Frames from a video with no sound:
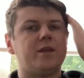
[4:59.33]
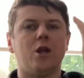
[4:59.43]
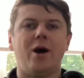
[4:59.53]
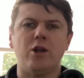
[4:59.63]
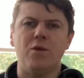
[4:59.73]
you
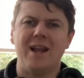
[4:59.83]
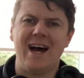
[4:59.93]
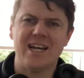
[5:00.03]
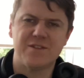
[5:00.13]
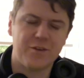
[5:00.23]
know, I know the
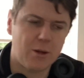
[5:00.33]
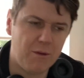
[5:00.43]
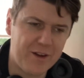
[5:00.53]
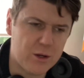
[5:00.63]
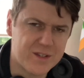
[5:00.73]
last couple
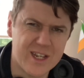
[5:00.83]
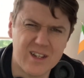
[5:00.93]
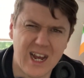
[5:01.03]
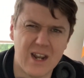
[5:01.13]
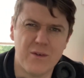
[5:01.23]
of videos did
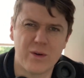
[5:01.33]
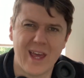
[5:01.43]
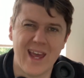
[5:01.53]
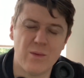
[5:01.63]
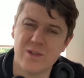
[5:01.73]
kind of
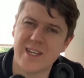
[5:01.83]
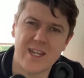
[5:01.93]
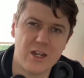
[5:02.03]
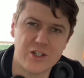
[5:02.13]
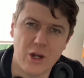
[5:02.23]
okay. Wasn't
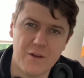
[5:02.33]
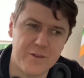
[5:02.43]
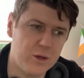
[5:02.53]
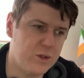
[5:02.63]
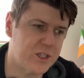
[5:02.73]
getting a ton of
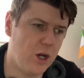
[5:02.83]
views.